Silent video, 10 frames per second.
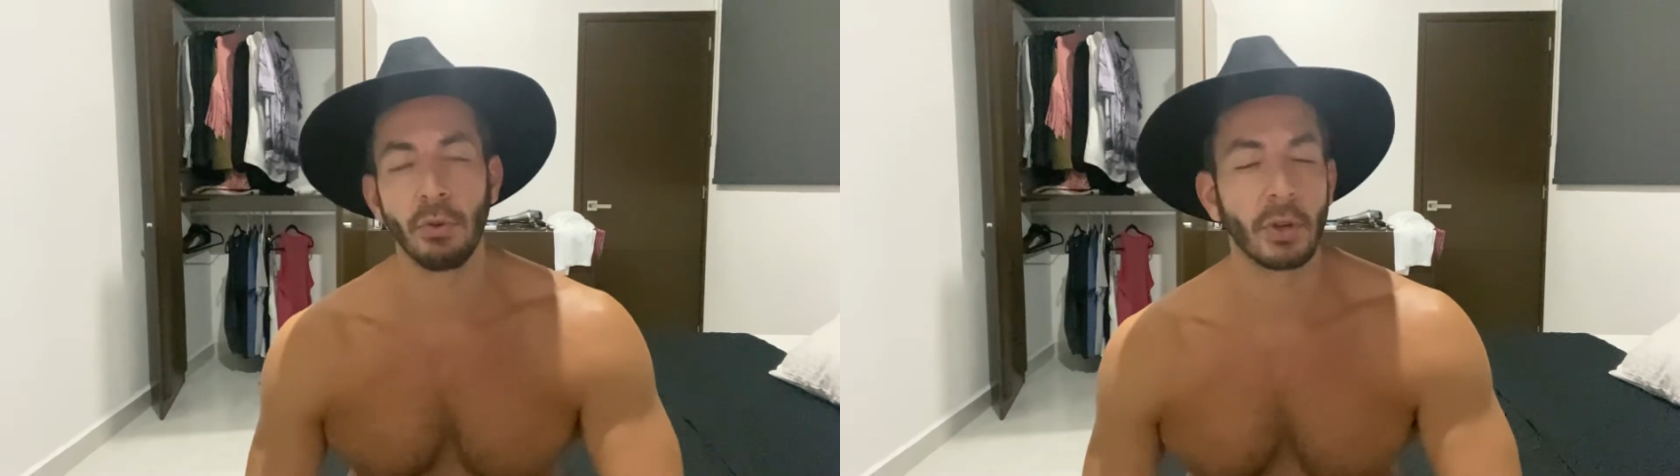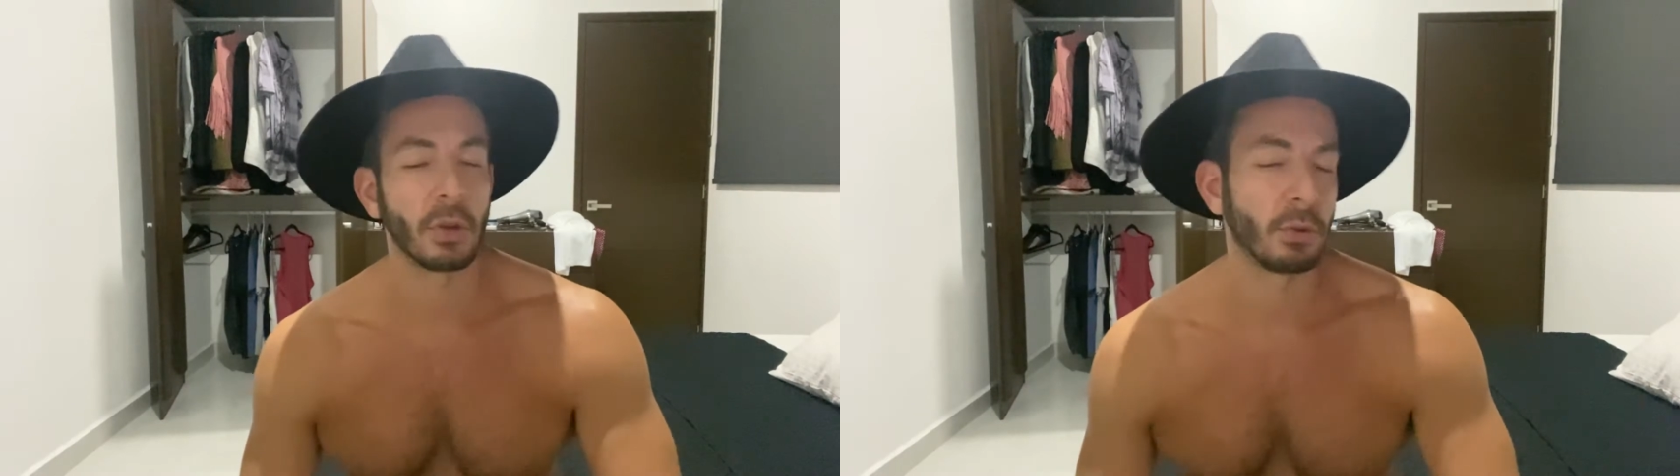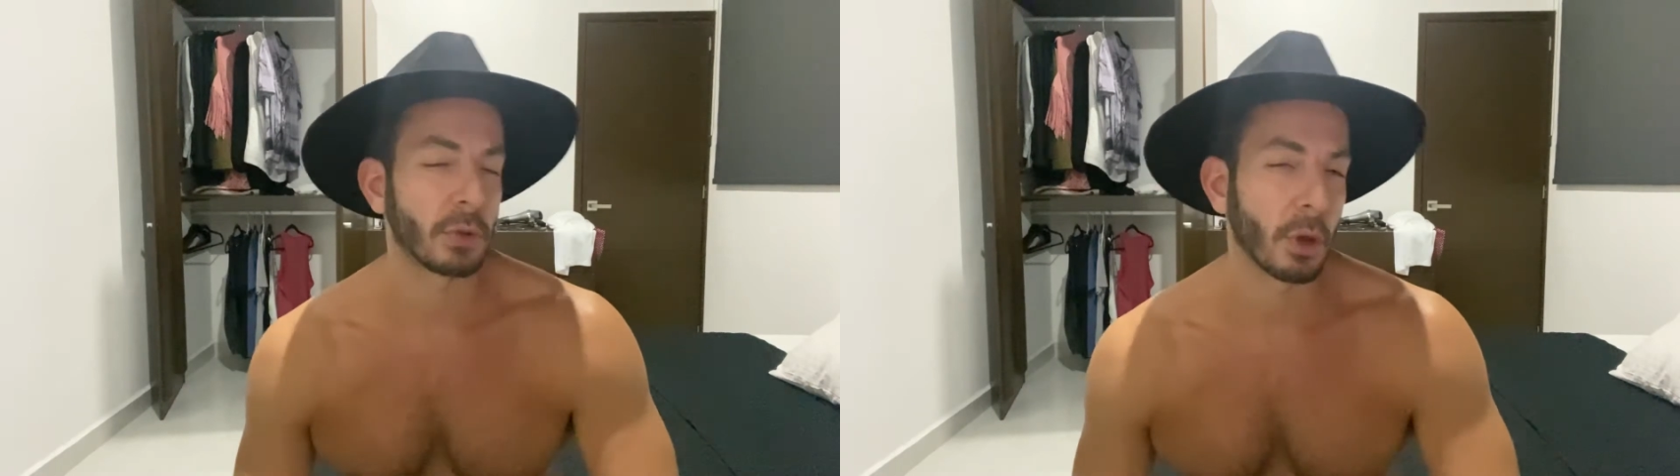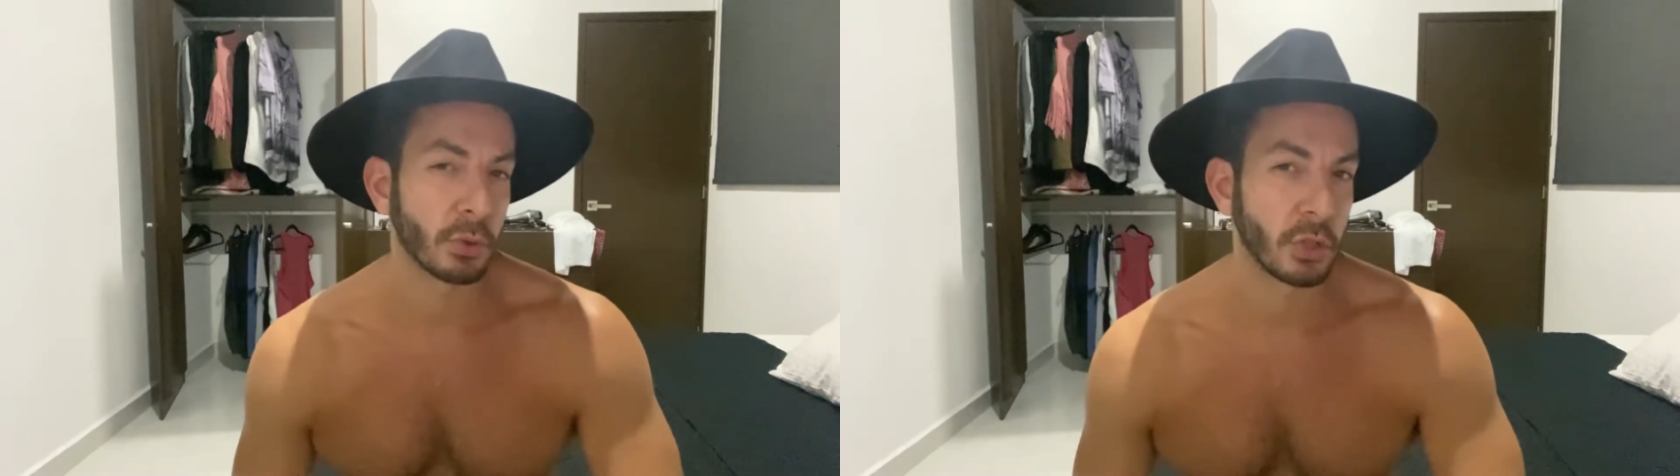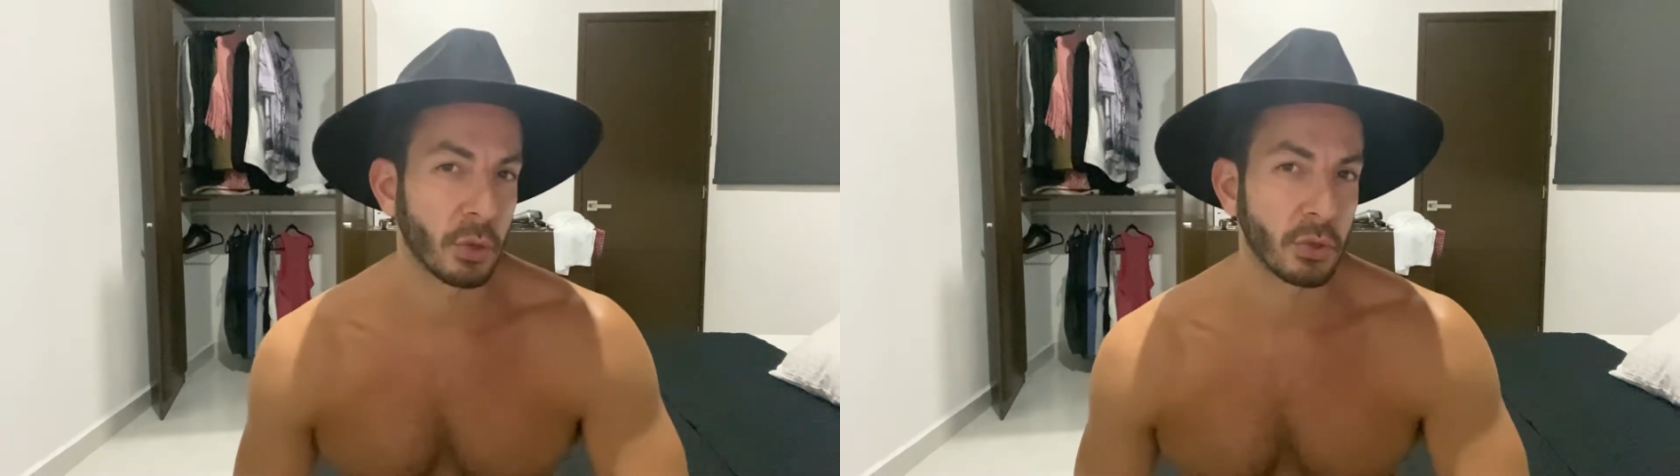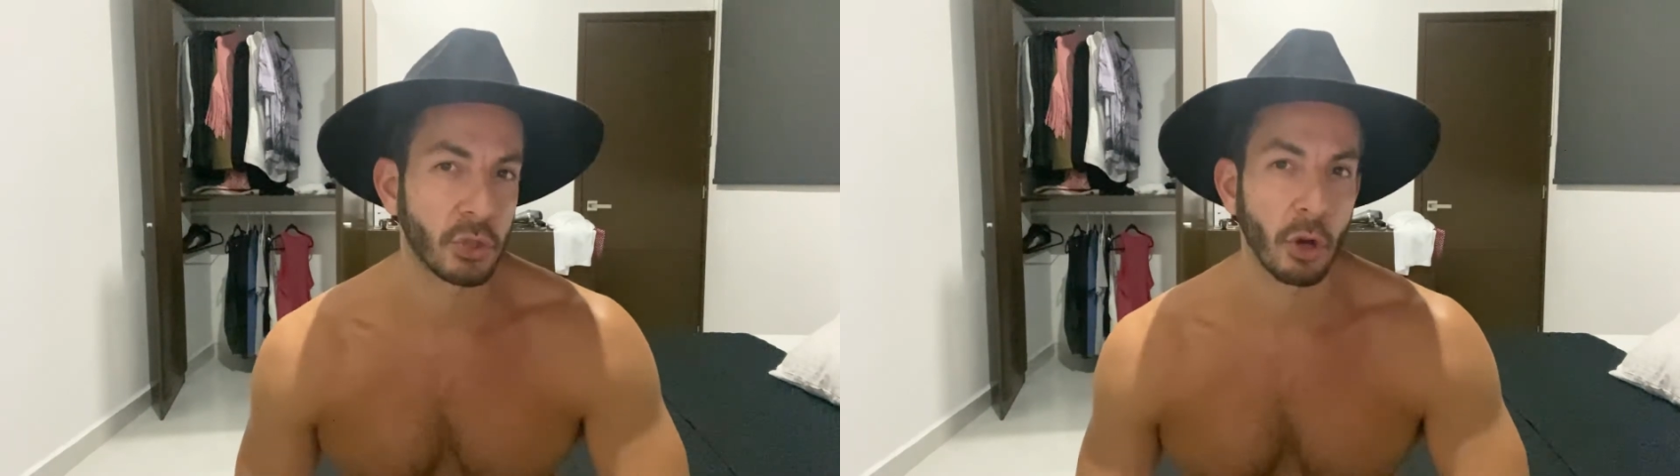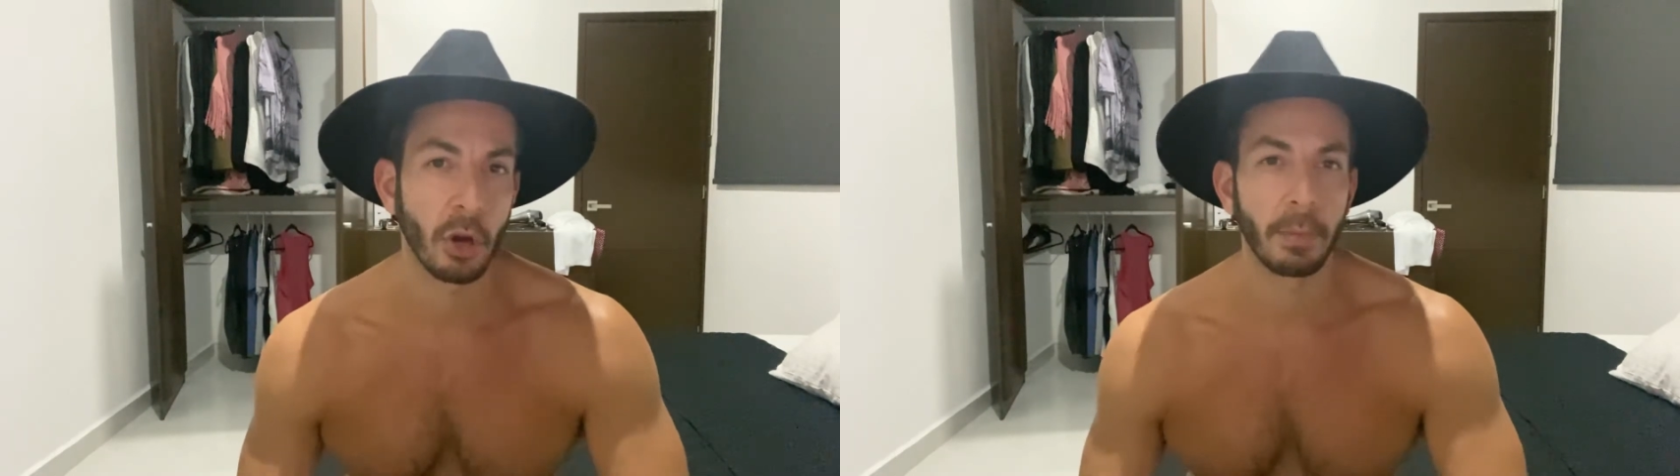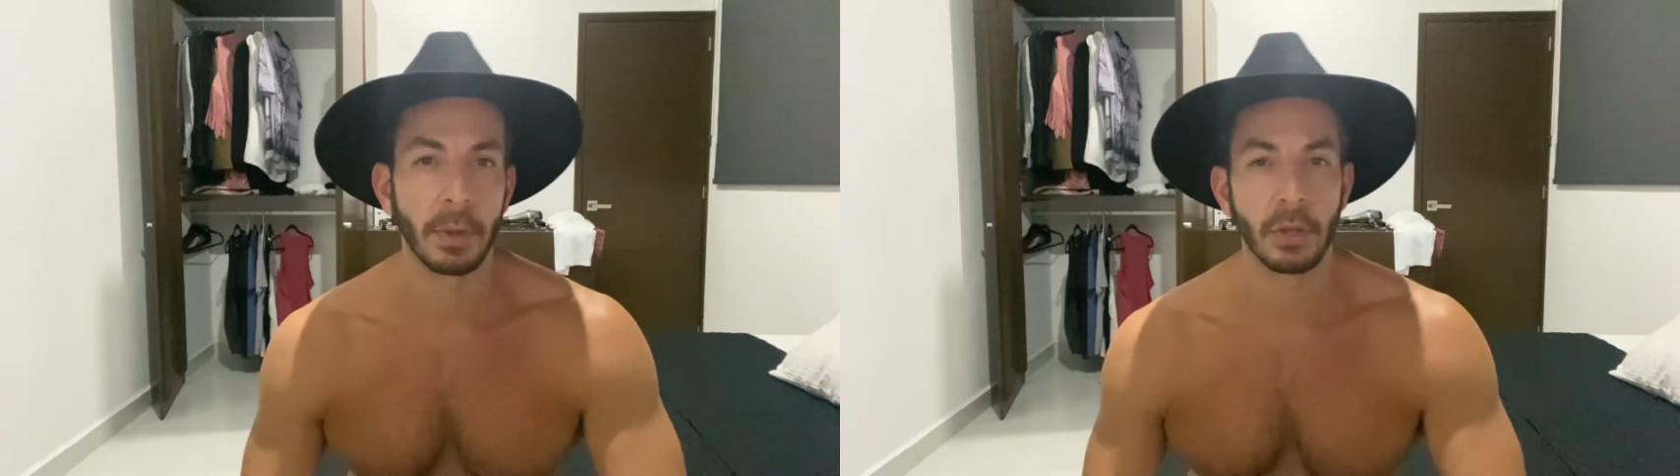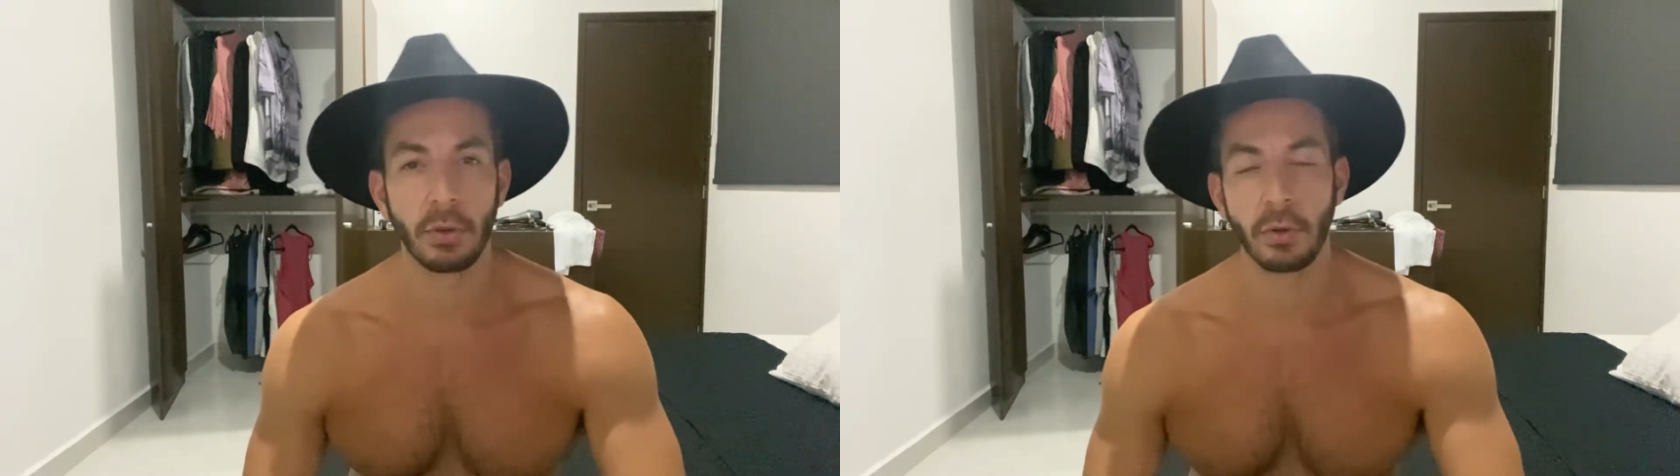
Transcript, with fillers: you know you go to your job and you